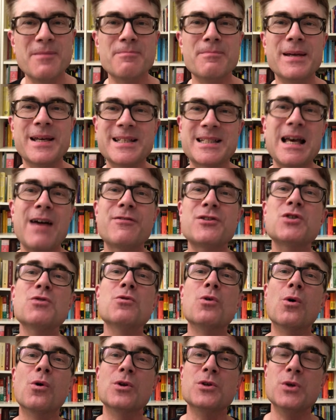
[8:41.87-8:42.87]
Because after
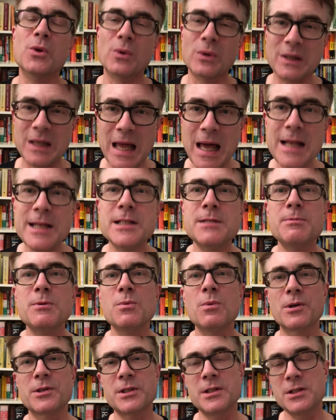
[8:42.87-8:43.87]
all, you're likely to be
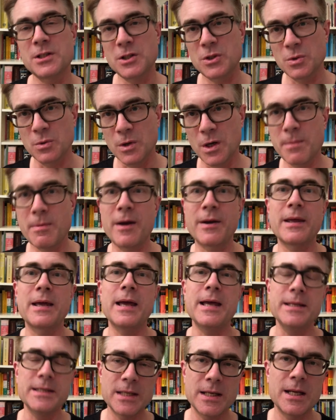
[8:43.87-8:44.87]
wanting to talk about
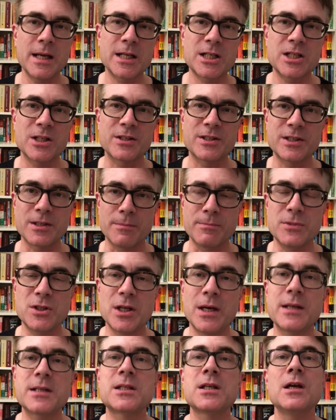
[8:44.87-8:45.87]
international
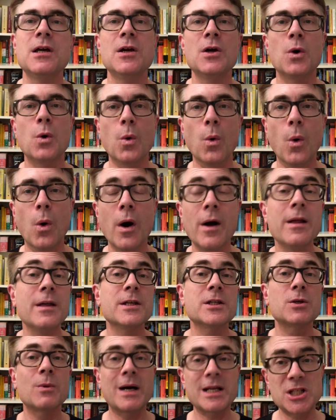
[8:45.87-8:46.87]
subjects or
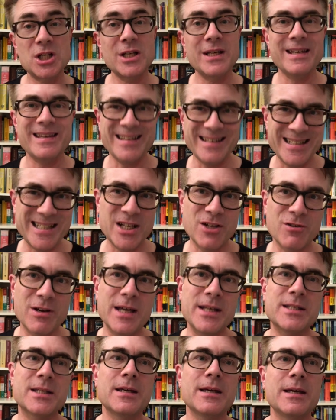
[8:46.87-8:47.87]
to actually
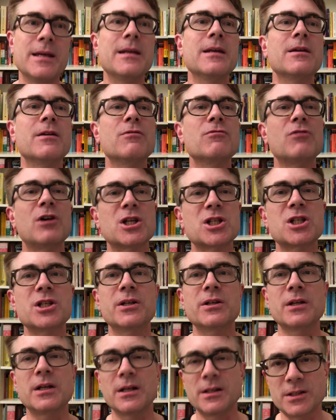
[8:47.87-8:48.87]
integrate in
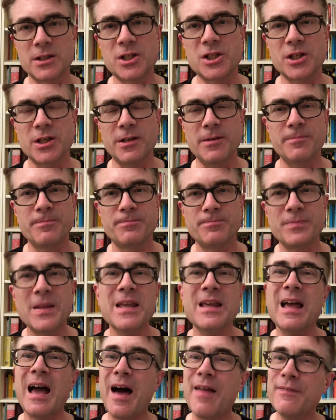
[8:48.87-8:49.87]
Russian culture.
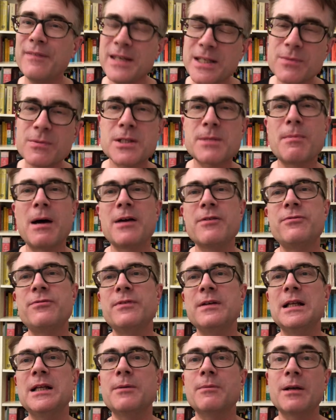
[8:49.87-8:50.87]
And this was my
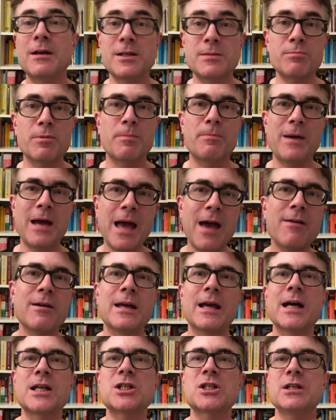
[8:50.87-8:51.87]
feeling when I was
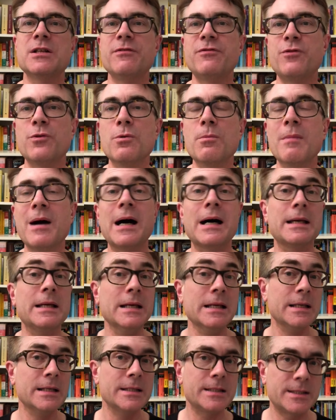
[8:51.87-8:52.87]
preparing actually for my
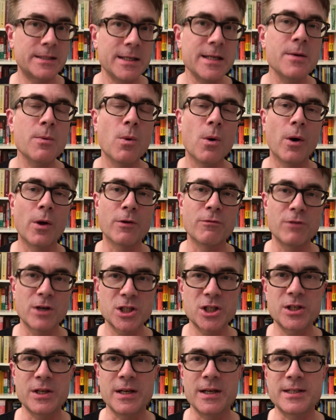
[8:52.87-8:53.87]
C1
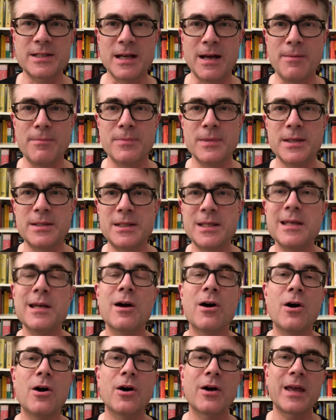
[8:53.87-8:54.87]
Russian exam, the
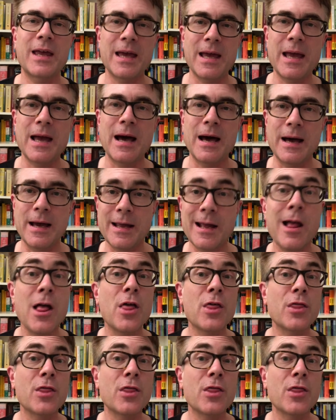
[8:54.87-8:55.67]
TRKI